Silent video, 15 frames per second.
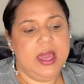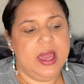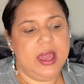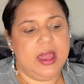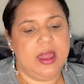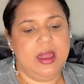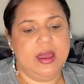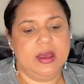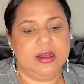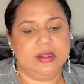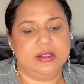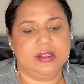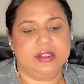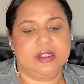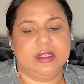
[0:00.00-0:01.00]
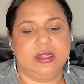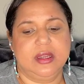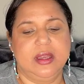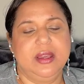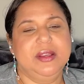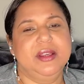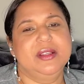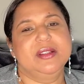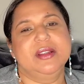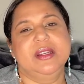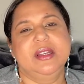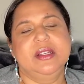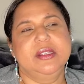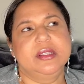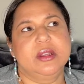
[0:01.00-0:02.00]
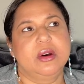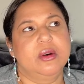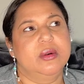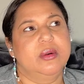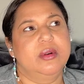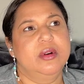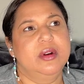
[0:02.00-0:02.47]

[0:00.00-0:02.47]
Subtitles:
and it is so